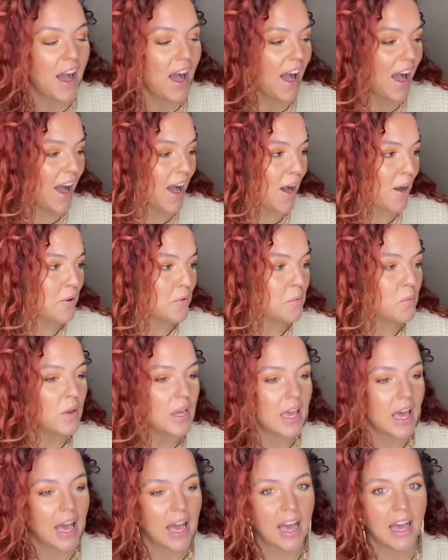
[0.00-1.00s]
uh, we
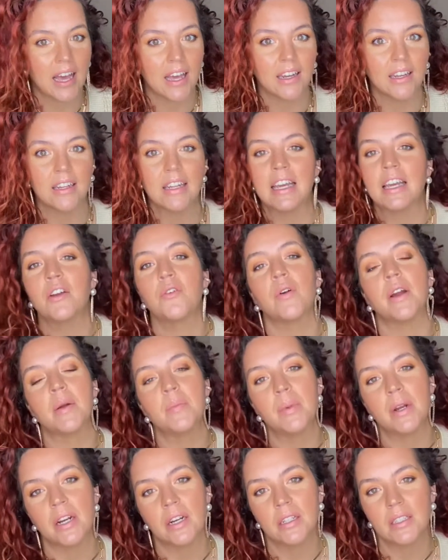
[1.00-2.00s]
had like
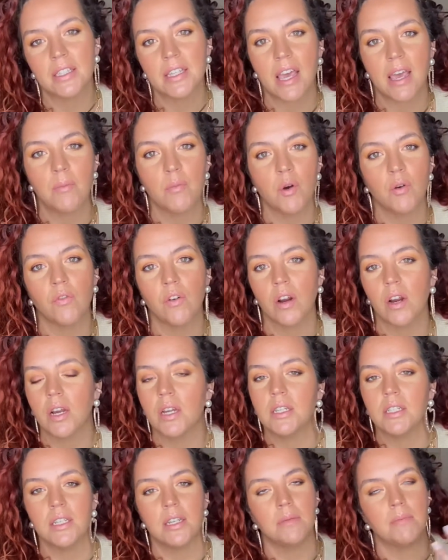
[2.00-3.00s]
grandparents came over and
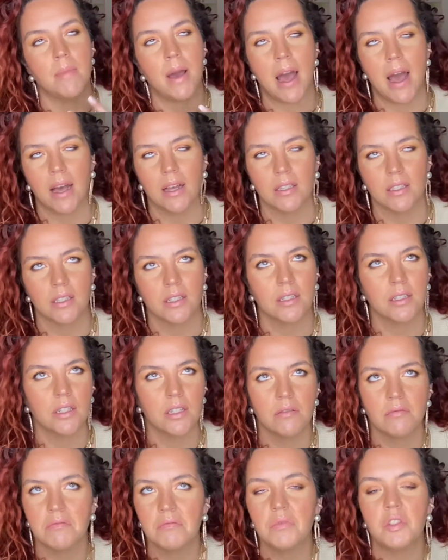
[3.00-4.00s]
did masked,
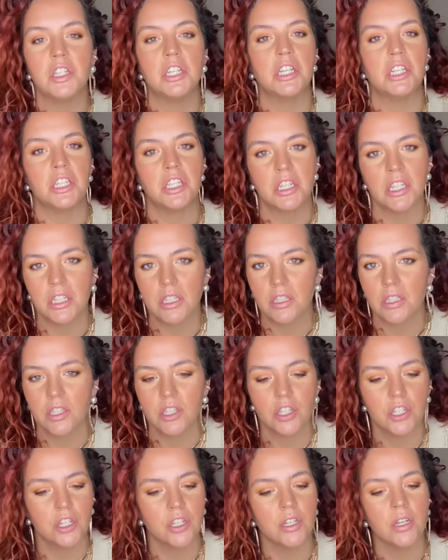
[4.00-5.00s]

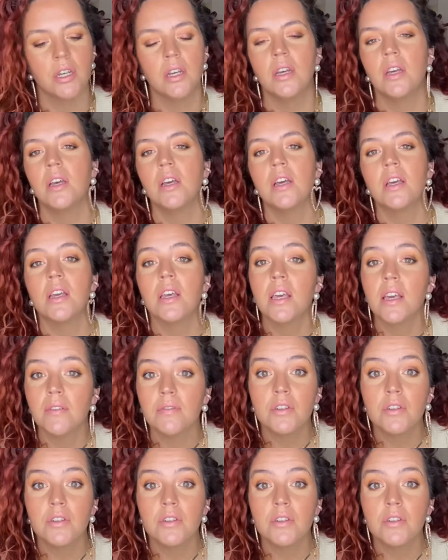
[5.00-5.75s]
distanced, gift